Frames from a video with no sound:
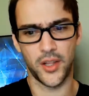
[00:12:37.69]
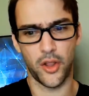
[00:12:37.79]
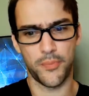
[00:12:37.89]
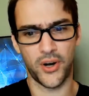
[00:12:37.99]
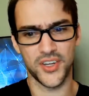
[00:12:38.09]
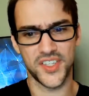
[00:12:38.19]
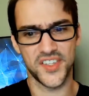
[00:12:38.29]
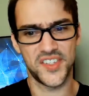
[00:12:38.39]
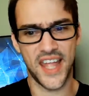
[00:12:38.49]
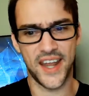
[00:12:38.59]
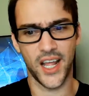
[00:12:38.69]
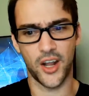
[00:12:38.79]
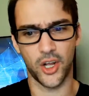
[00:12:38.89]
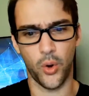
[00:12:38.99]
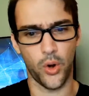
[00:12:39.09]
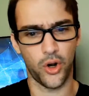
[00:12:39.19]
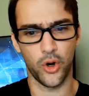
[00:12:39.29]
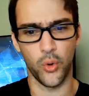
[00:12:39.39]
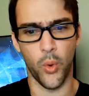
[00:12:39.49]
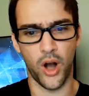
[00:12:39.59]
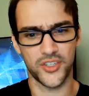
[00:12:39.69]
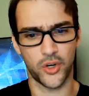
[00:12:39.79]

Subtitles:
another person standing on a corner who walked